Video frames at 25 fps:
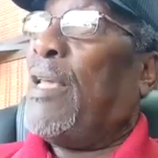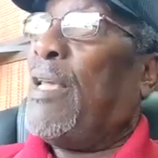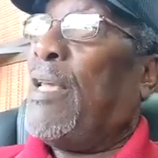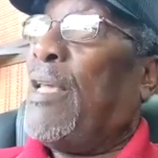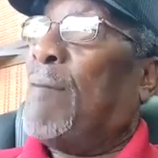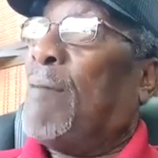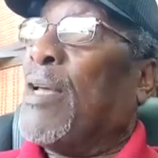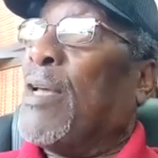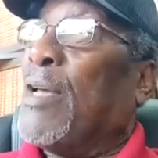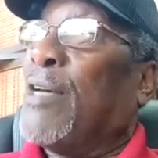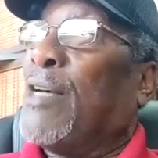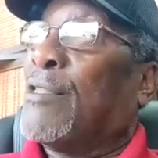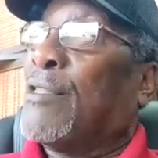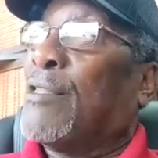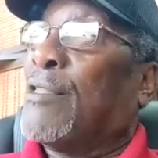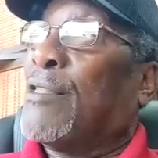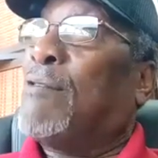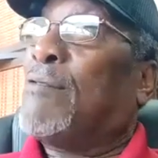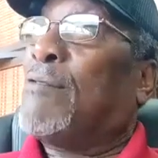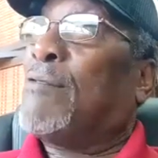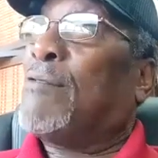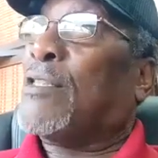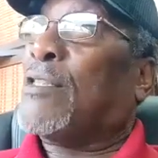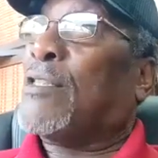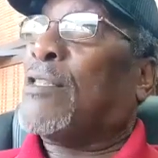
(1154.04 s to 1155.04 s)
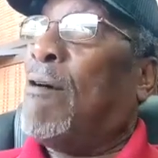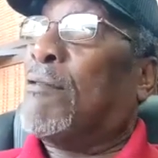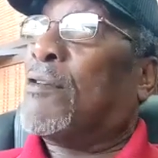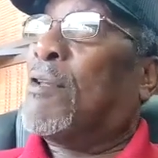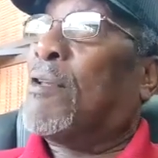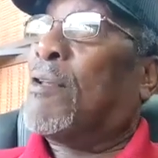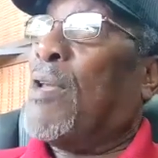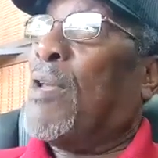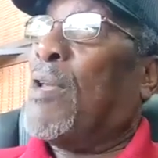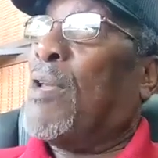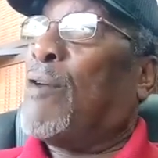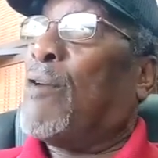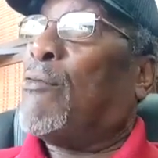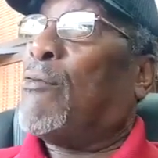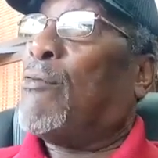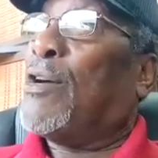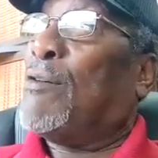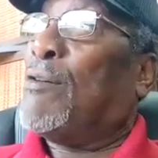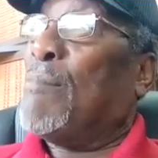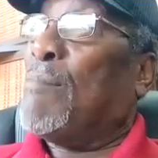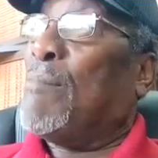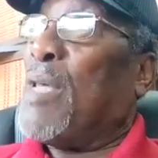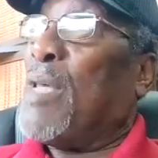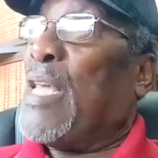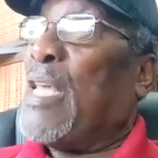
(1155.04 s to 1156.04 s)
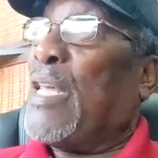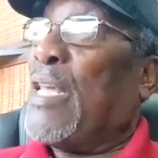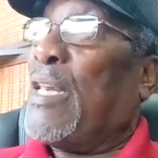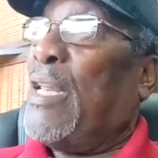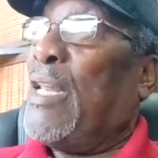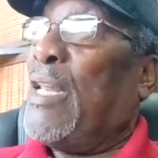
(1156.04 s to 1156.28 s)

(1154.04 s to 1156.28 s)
because he was taught to be real mean.